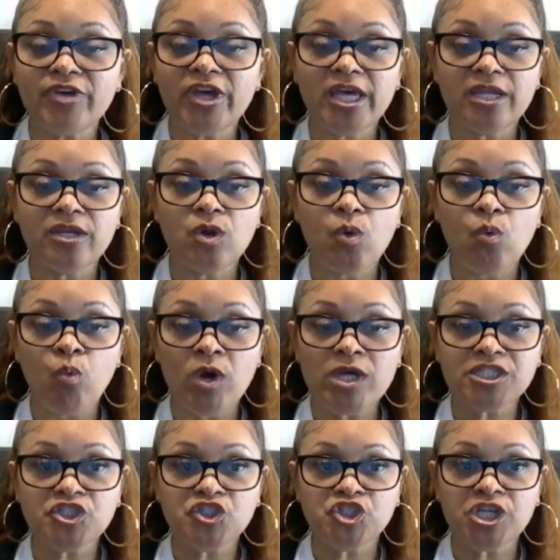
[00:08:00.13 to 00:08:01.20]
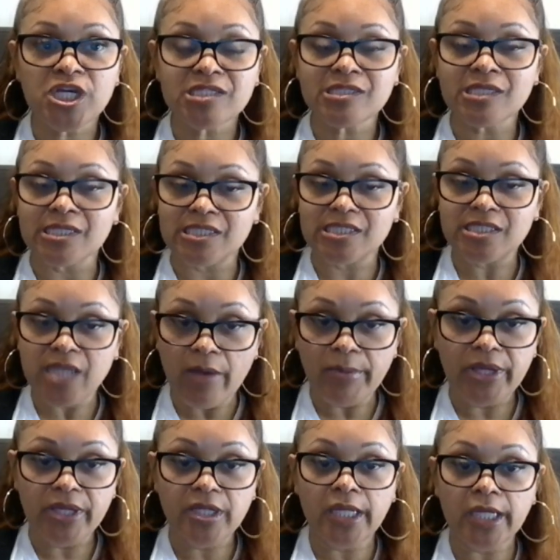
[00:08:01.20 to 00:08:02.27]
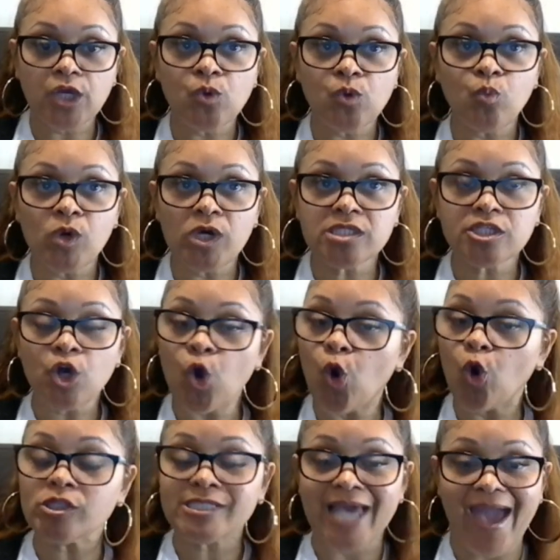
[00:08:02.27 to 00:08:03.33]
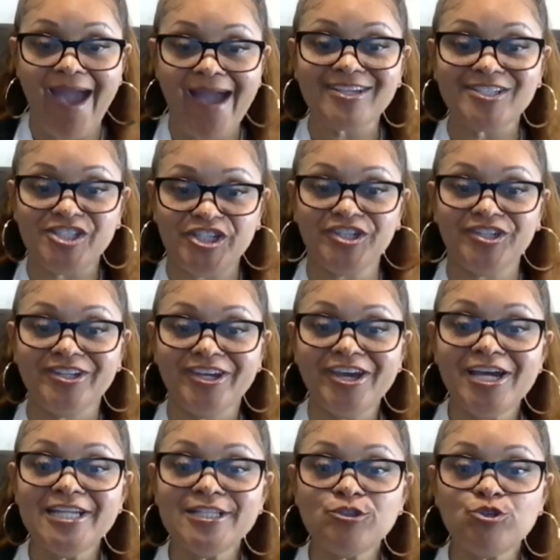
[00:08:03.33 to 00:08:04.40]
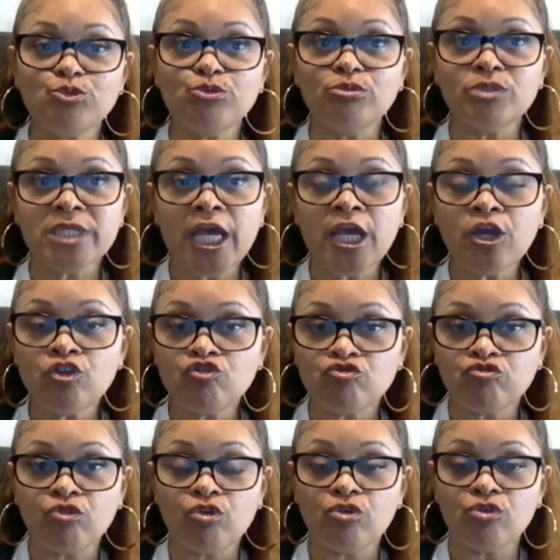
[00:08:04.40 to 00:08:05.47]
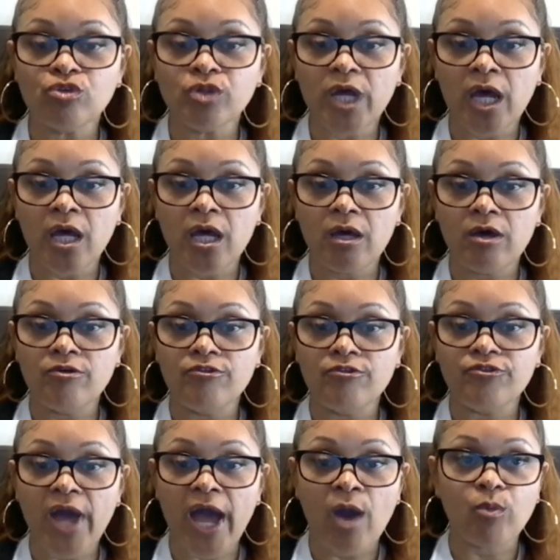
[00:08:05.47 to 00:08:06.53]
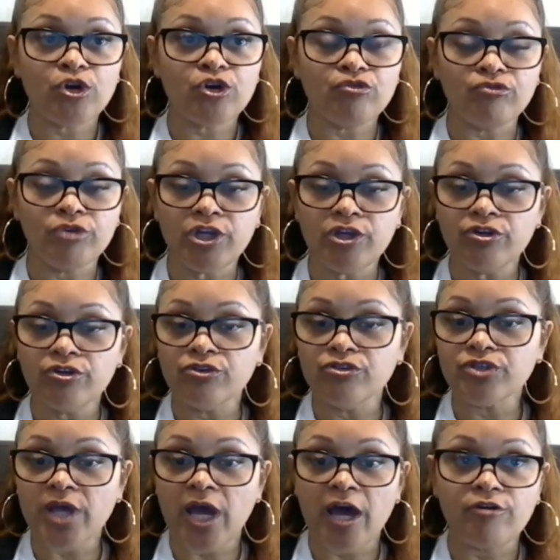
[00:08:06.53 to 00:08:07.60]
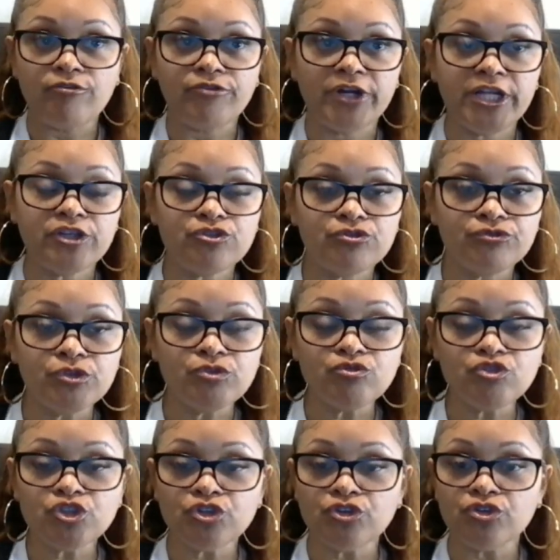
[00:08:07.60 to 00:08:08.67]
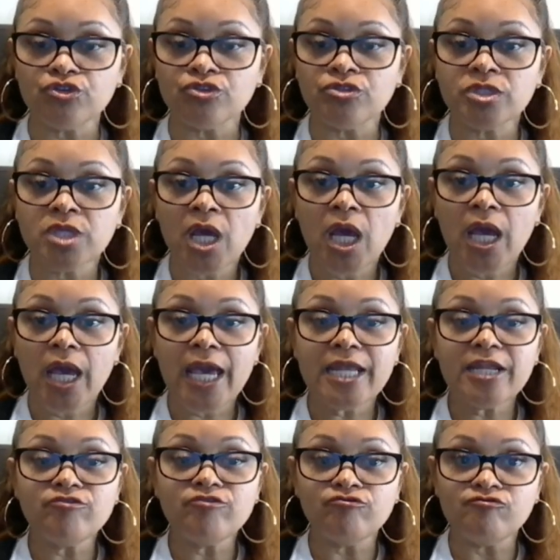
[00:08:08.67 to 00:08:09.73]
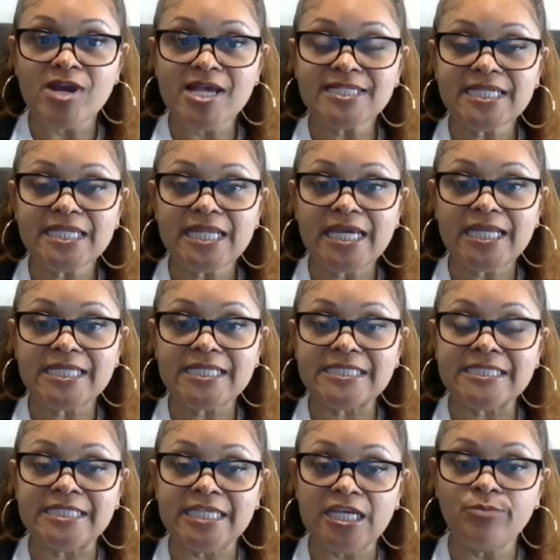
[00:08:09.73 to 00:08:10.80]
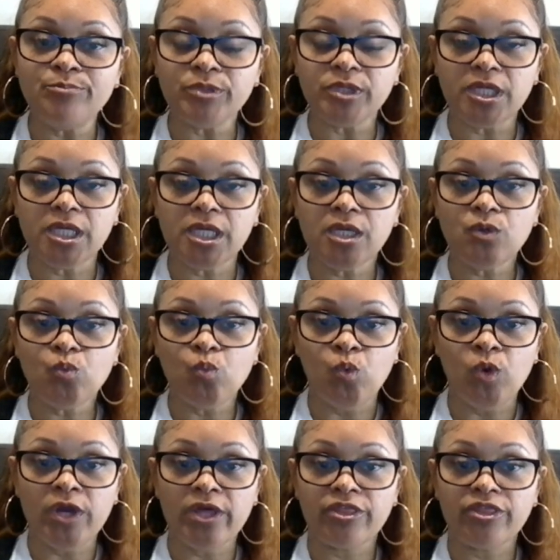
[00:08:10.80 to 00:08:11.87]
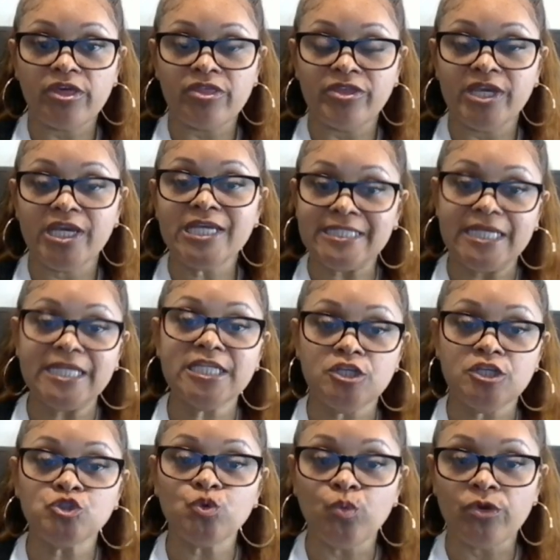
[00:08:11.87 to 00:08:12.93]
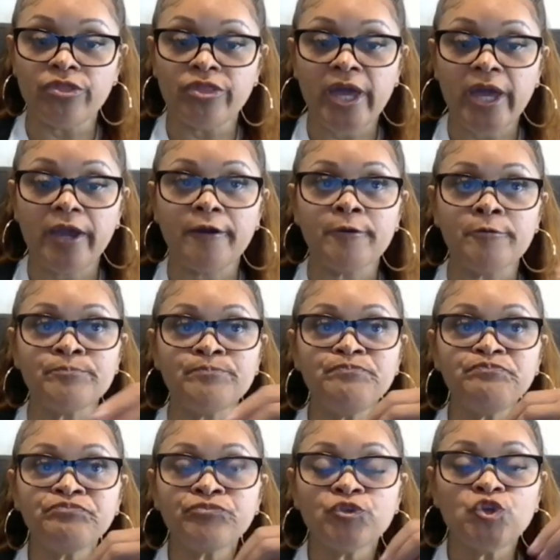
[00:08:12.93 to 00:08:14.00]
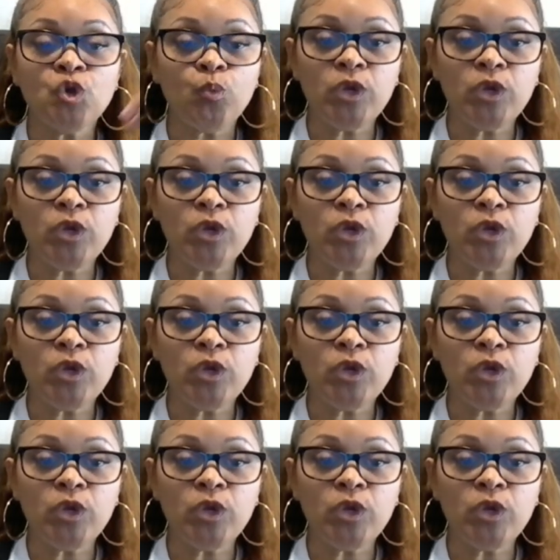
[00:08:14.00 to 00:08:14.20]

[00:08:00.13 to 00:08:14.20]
this event wasn't just a summit, like, it was a call to action to take control of our careers, our financial futures. And it resonated deeply with the attendees who were there.